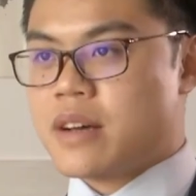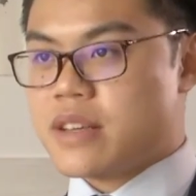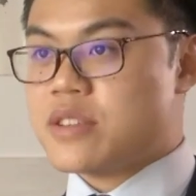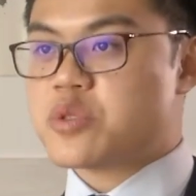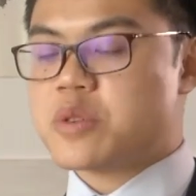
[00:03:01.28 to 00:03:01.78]

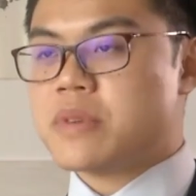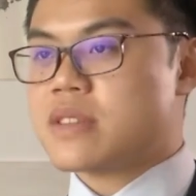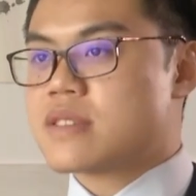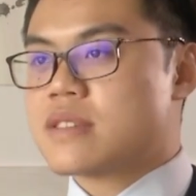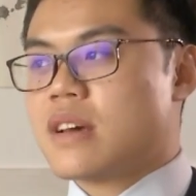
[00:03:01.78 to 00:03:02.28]

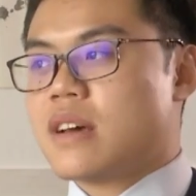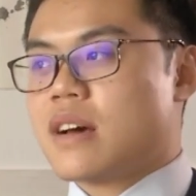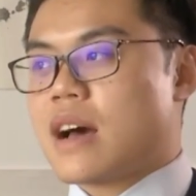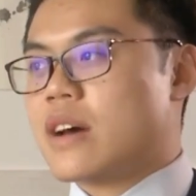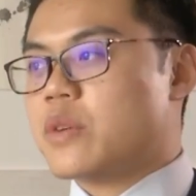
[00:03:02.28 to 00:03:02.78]
instruments.
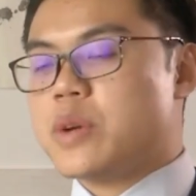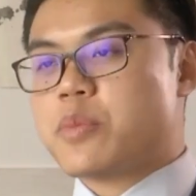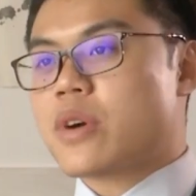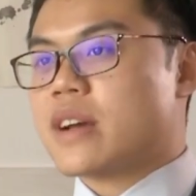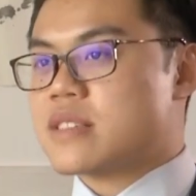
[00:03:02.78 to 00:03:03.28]
How do we
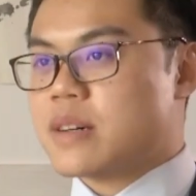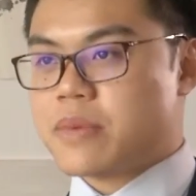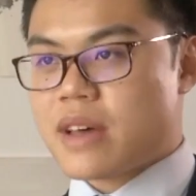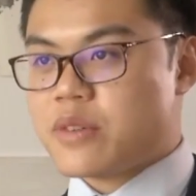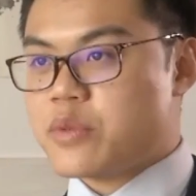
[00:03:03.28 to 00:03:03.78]
price
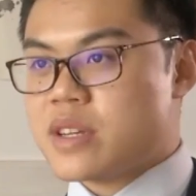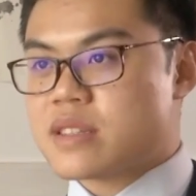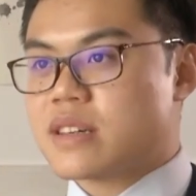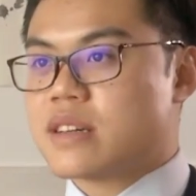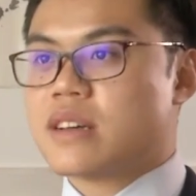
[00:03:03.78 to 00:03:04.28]
up that
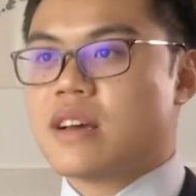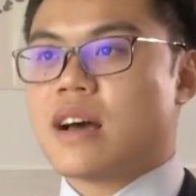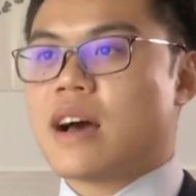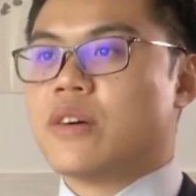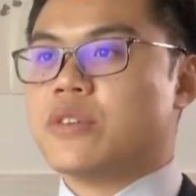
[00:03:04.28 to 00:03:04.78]
risk?
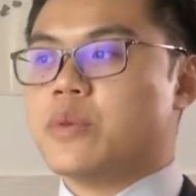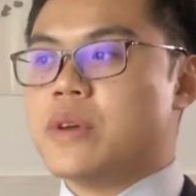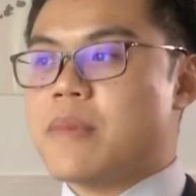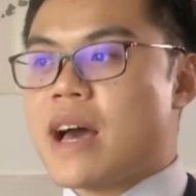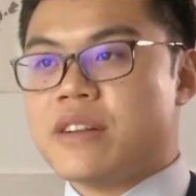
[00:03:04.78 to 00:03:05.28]
How do
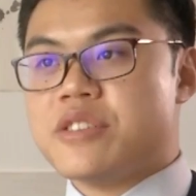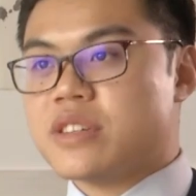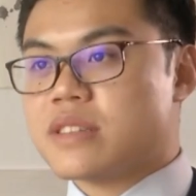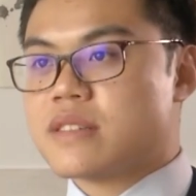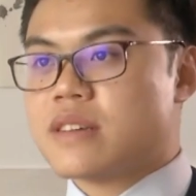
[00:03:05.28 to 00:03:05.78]
we manage
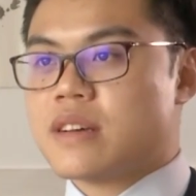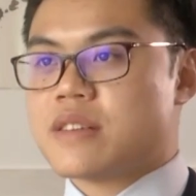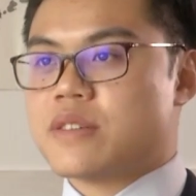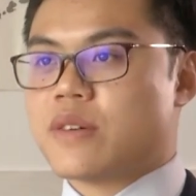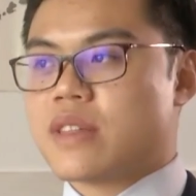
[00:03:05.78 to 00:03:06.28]
it?
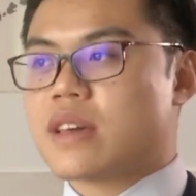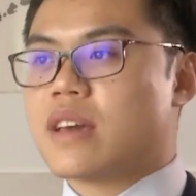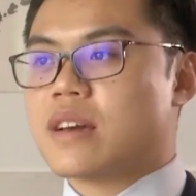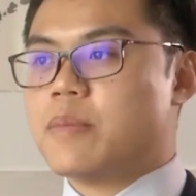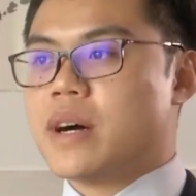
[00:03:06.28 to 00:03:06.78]
So
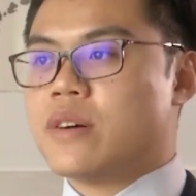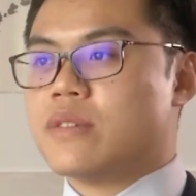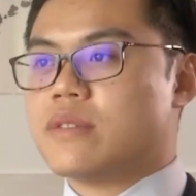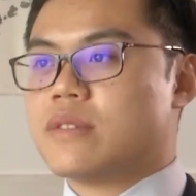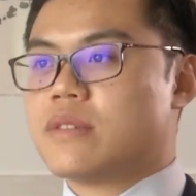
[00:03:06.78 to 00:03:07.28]
thinking
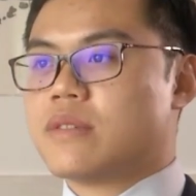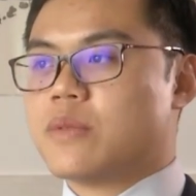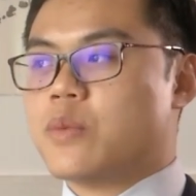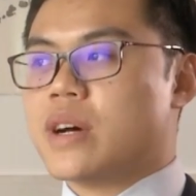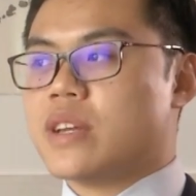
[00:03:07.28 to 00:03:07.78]
about
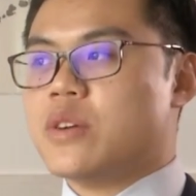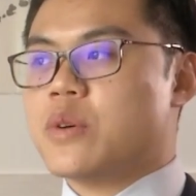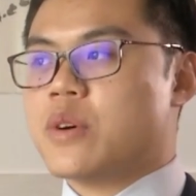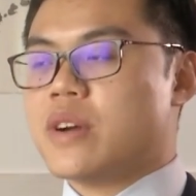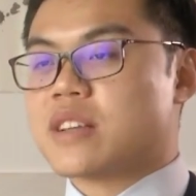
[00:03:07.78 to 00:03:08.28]
what
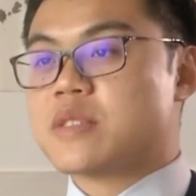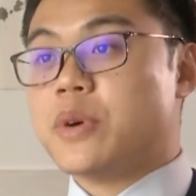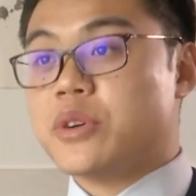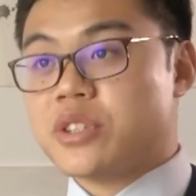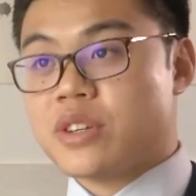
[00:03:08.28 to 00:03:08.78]
your
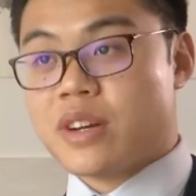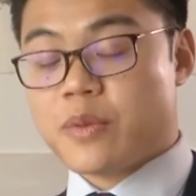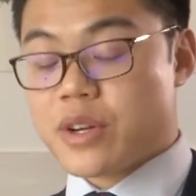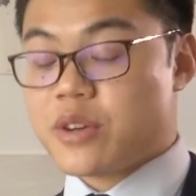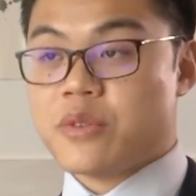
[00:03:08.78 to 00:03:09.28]
exposure
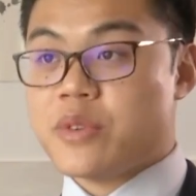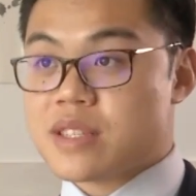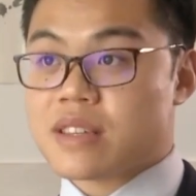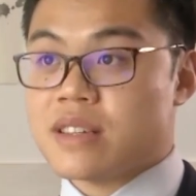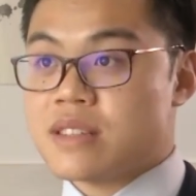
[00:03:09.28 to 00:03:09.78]
and what your
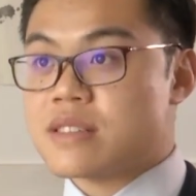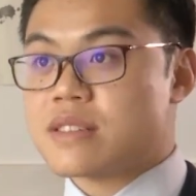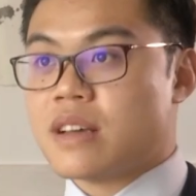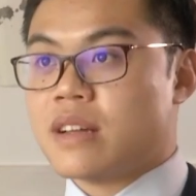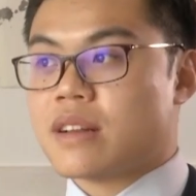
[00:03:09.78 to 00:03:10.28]
risk
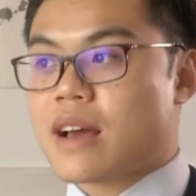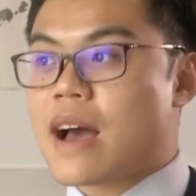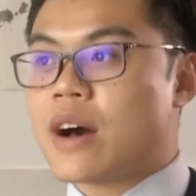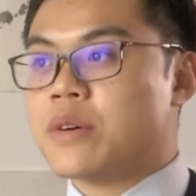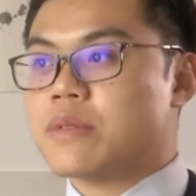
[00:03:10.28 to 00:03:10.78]
is, and
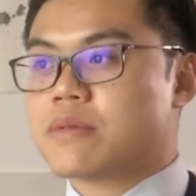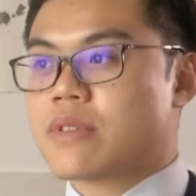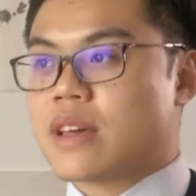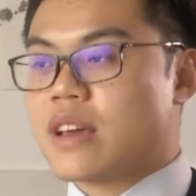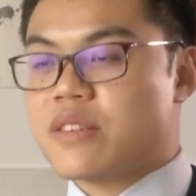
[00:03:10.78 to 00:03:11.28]
how
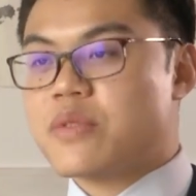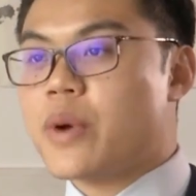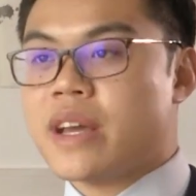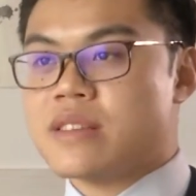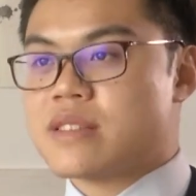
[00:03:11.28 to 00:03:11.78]
thinking of
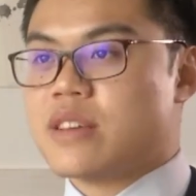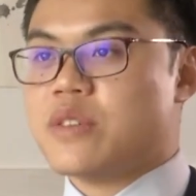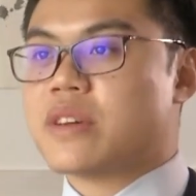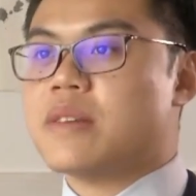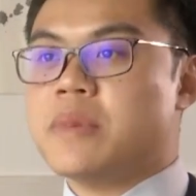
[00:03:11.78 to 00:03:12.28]
ways that
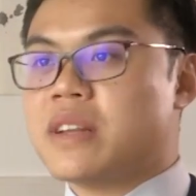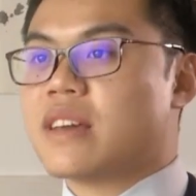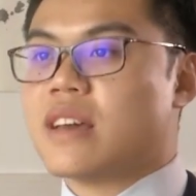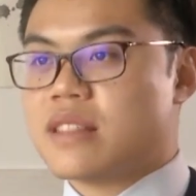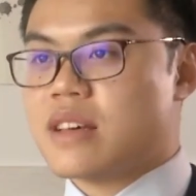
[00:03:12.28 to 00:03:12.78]
you can
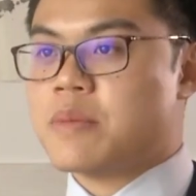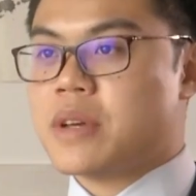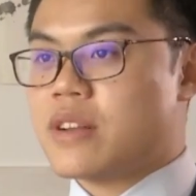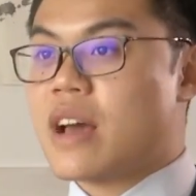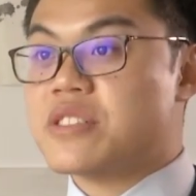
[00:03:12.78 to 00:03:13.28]
mitigate them
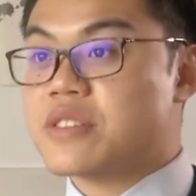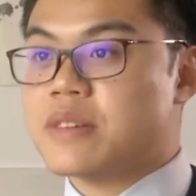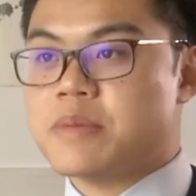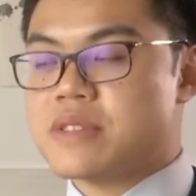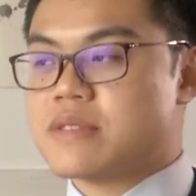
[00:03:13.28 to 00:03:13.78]
and hedge
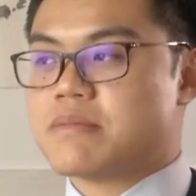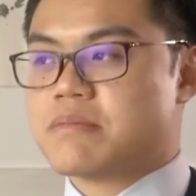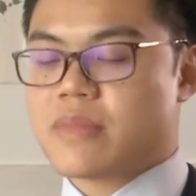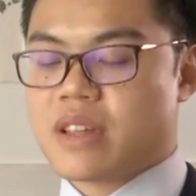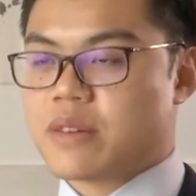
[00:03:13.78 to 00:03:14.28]
them is,
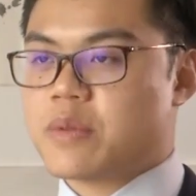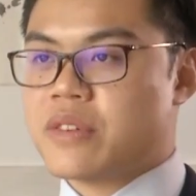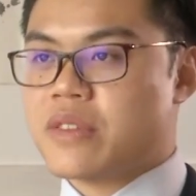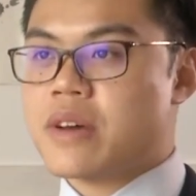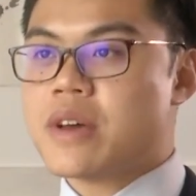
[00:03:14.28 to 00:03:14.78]
I think, one
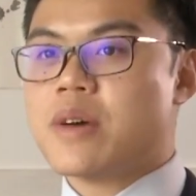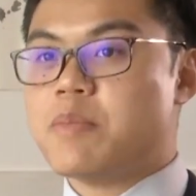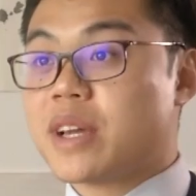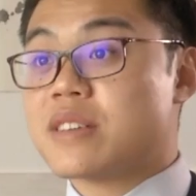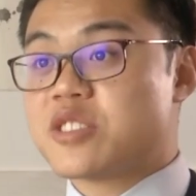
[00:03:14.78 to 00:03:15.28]
of the
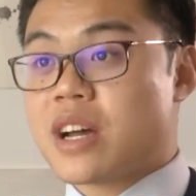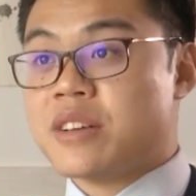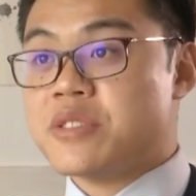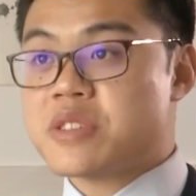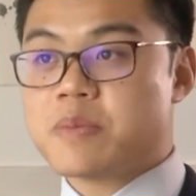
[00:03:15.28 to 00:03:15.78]
biggest
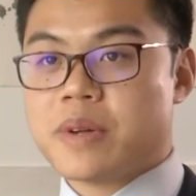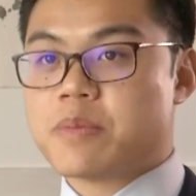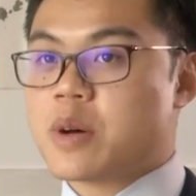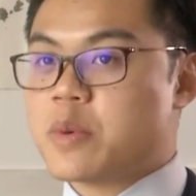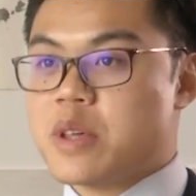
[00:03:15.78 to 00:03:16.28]
challenges, but
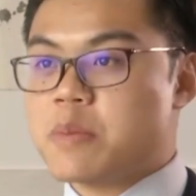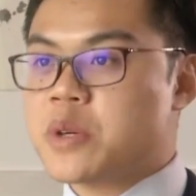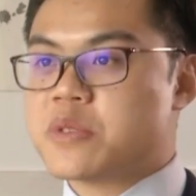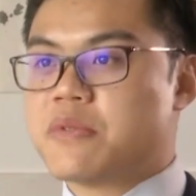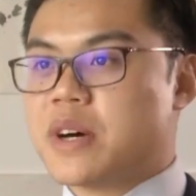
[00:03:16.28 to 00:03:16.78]
probably the
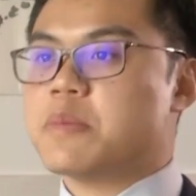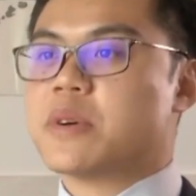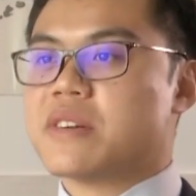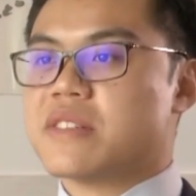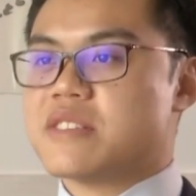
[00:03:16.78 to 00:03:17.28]
most fun
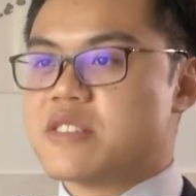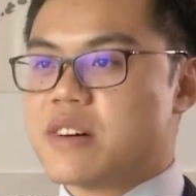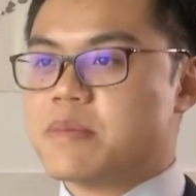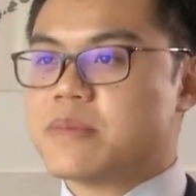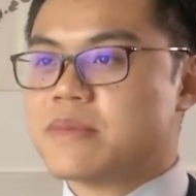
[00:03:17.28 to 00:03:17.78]
part of the job.